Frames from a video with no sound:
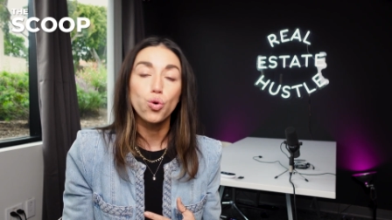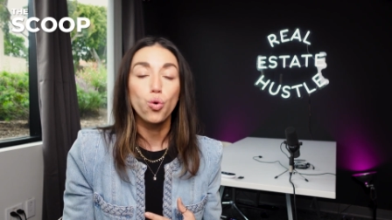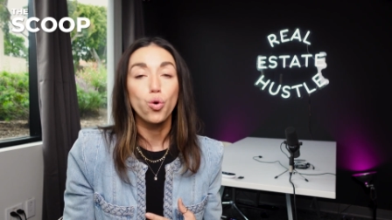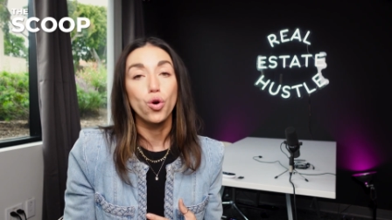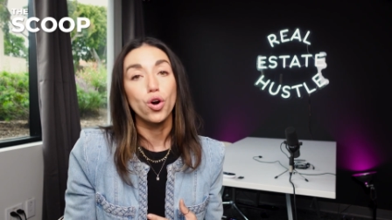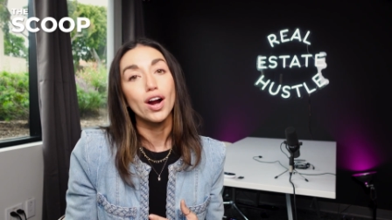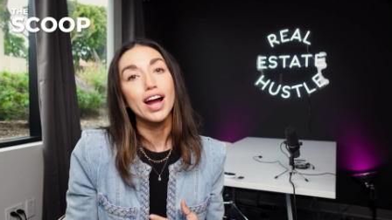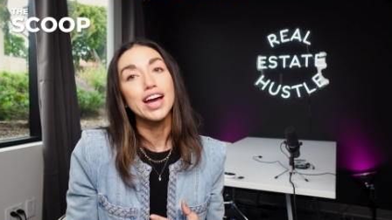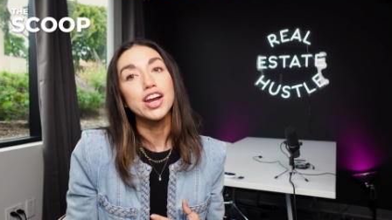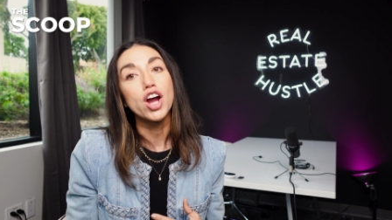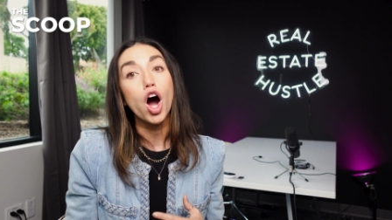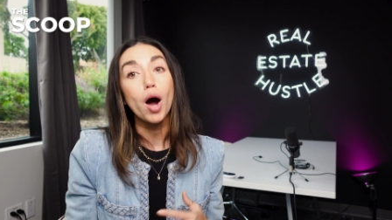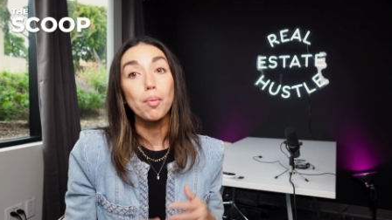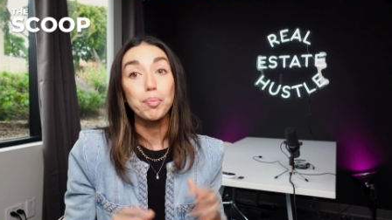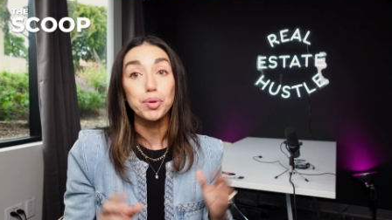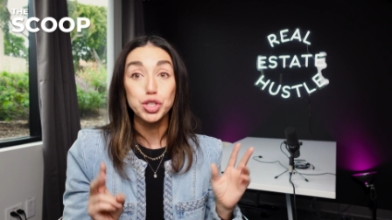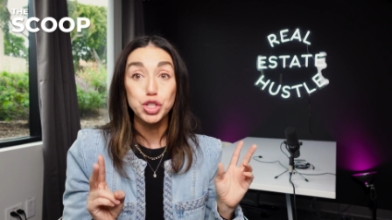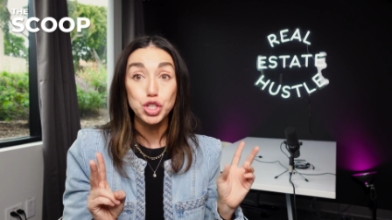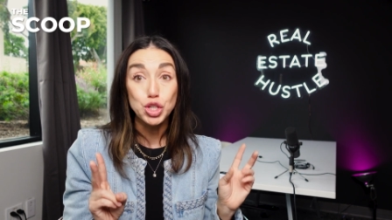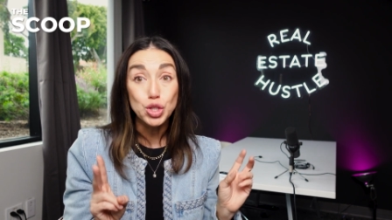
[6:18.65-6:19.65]
or an
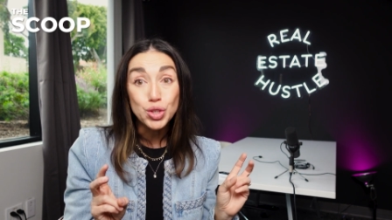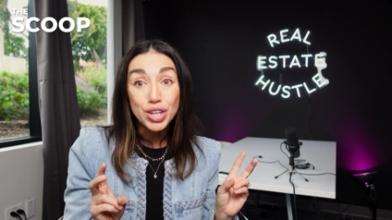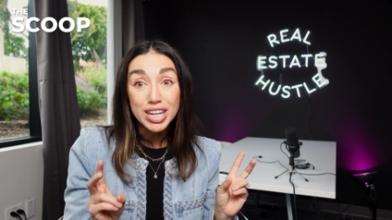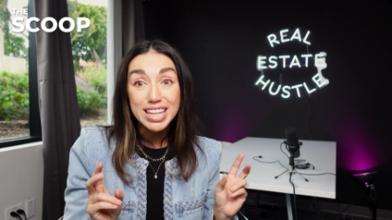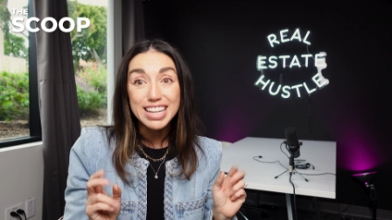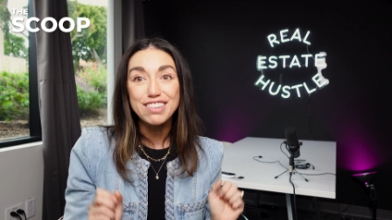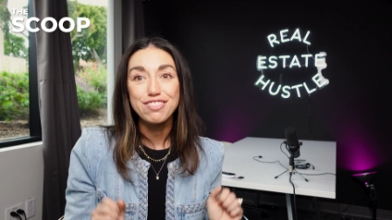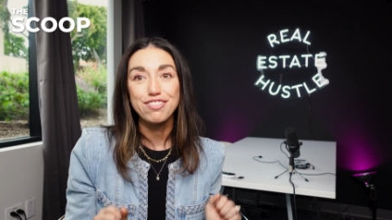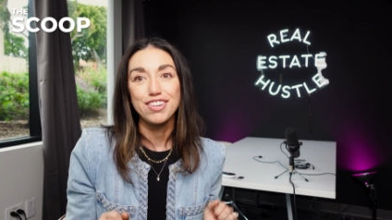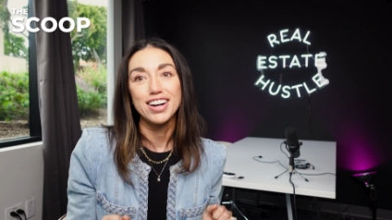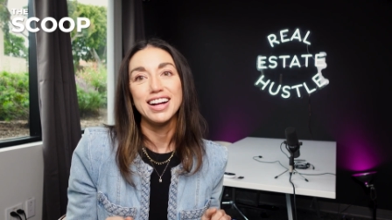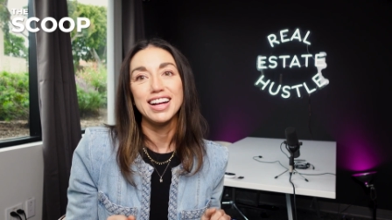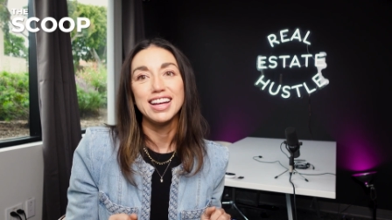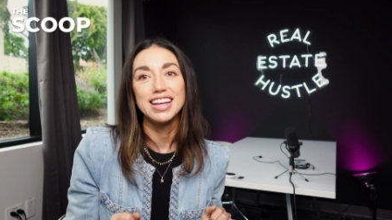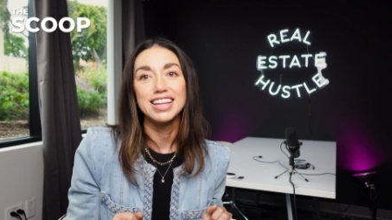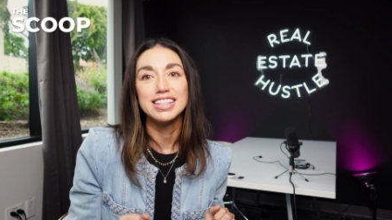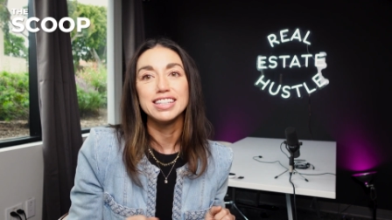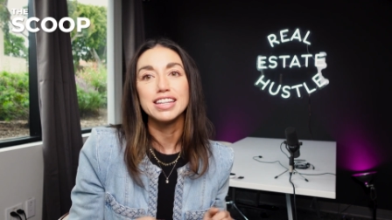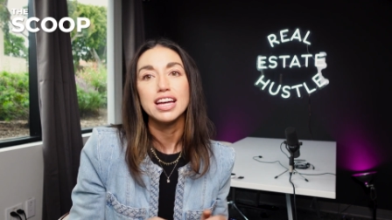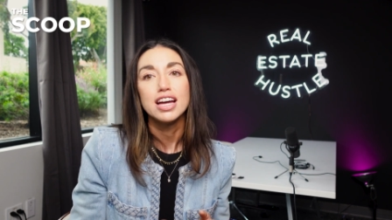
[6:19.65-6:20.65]
opportunity
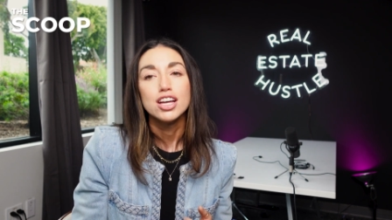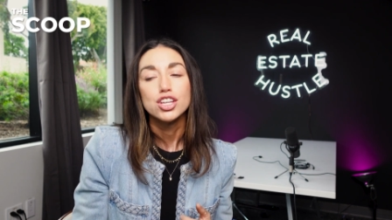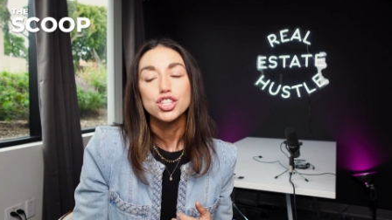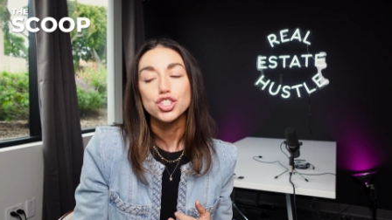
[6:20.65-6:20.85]
fund.